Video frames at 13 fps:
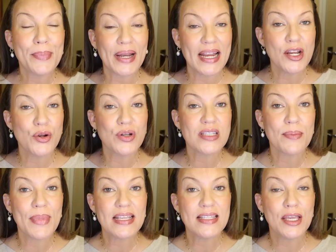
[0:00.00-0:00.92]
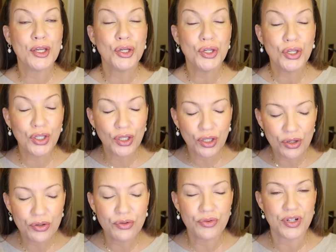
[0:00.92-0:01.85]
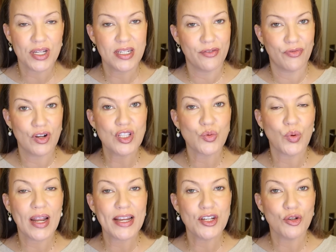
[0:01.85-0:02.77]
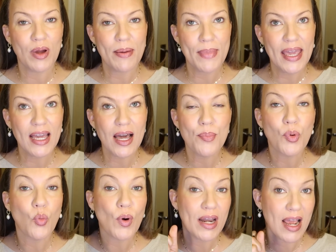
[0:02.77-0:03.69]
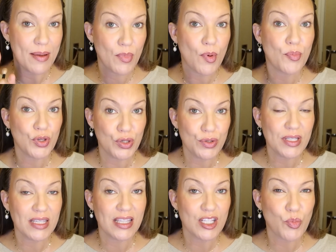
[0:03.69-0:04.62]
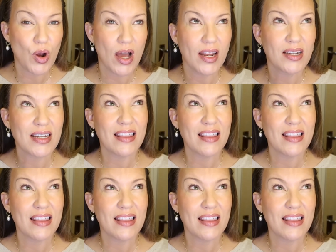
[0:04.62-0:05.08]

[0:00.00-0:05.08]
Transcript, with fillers: But I noticed it makes a huge difference when I do my makeup makeup when I'm using this product.